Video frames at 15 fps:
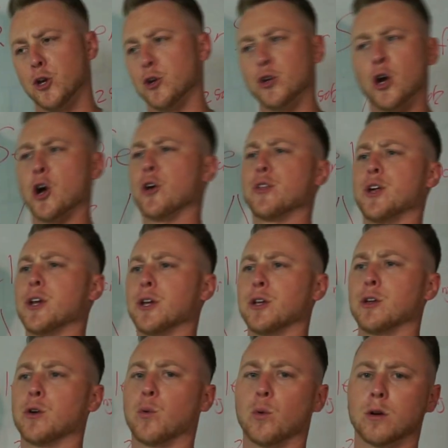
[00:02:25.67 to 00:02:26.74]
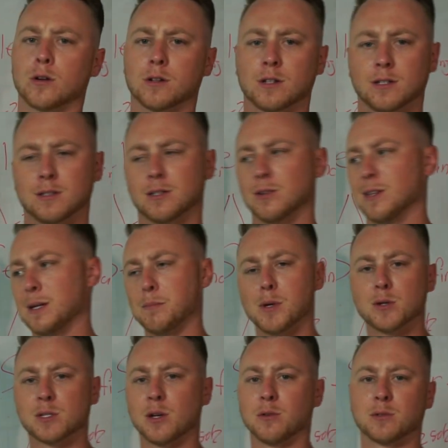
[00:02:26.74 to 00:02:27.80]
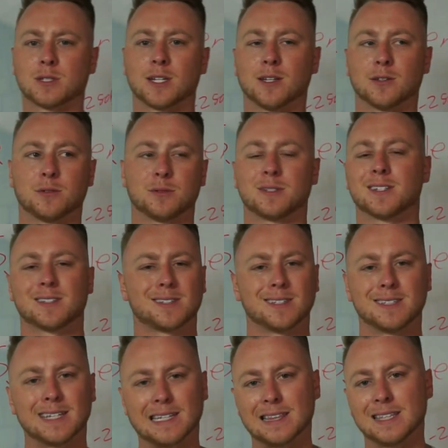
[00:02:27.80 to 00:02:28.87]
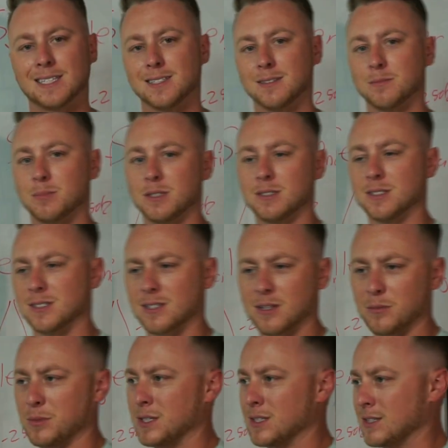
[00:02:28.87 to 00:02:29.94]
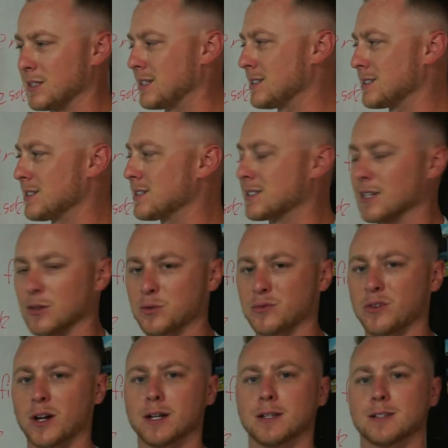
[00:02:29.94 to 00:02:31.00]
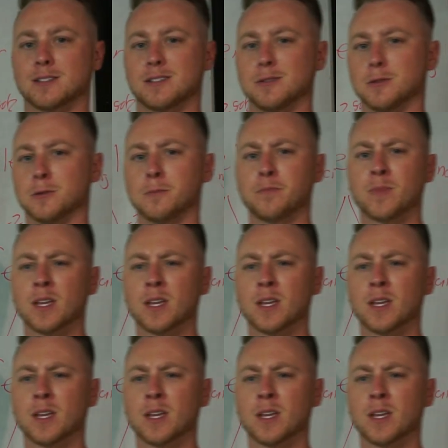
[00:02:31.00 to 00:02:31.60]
No, that ain't gonna work. And so like most wholesalers, that's a dead lead, but this could be an easy seller finance deal.